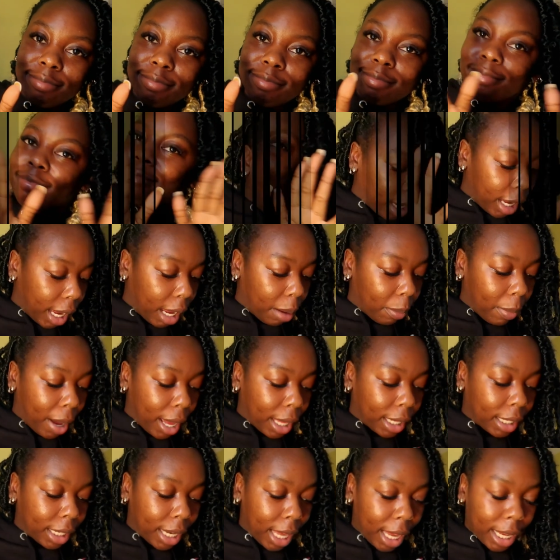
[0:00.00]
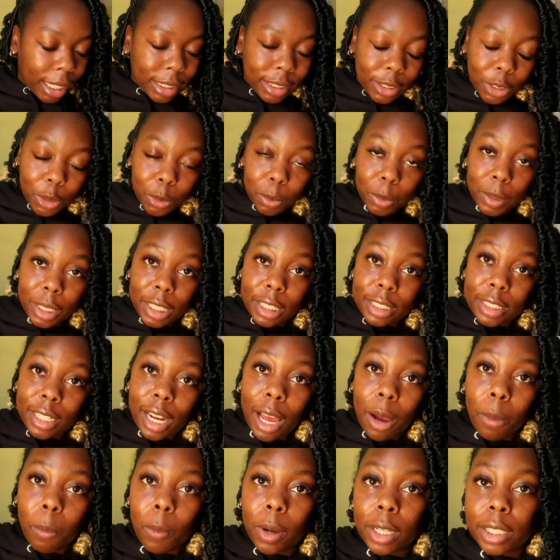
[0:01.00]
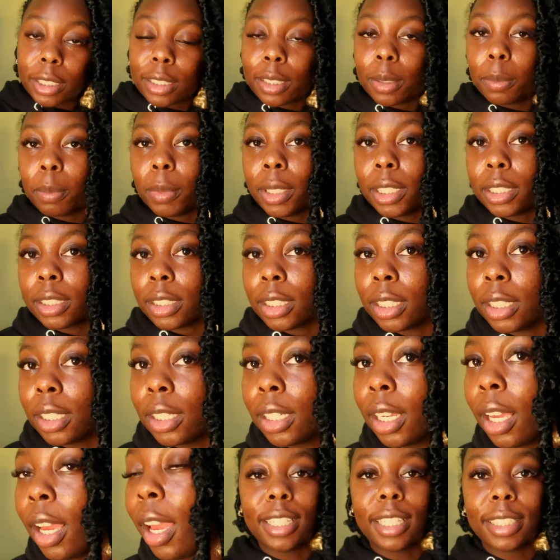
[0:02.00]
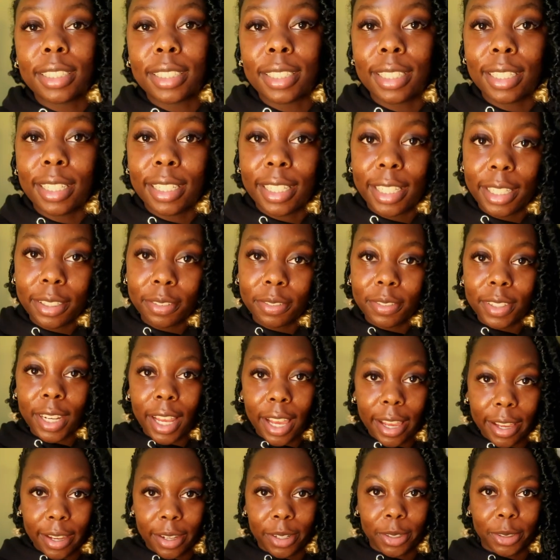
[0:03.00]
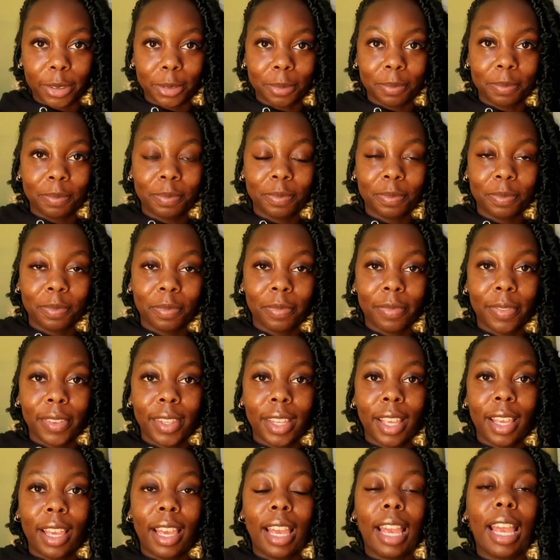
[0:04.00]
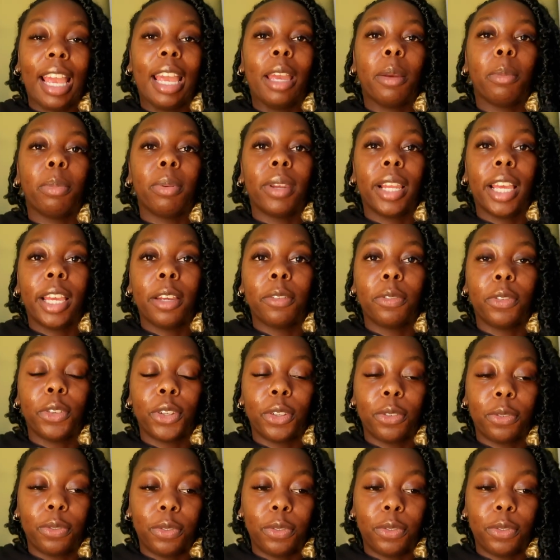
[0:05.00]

Okay, and my last little piece that I wanted to mention is live now and plan for the